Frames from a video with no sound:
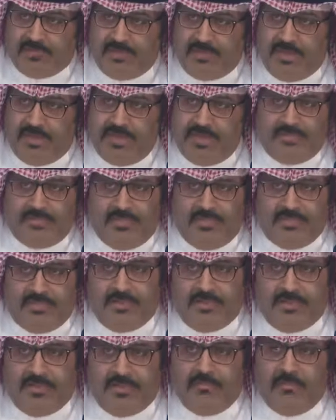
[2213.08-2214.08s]

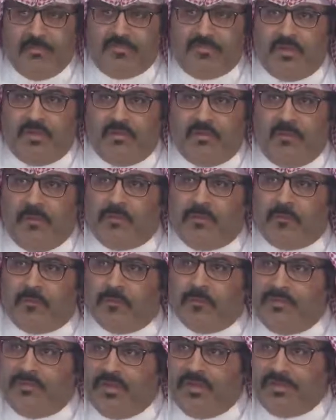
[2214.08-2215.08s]
sufficient education
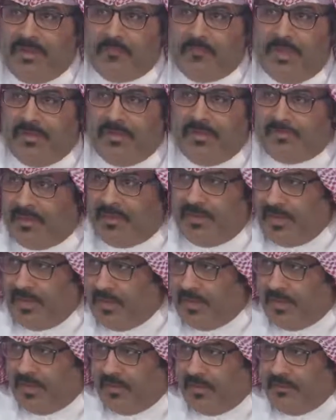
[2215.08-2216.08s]

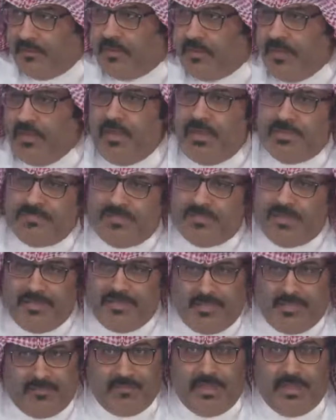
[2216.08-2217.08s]
as necessary,
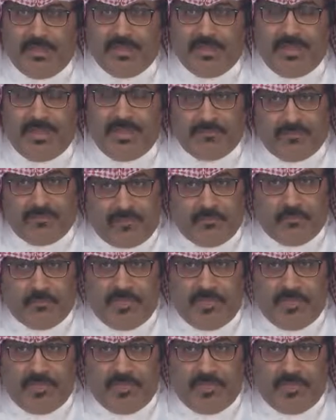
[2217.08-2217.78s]
and to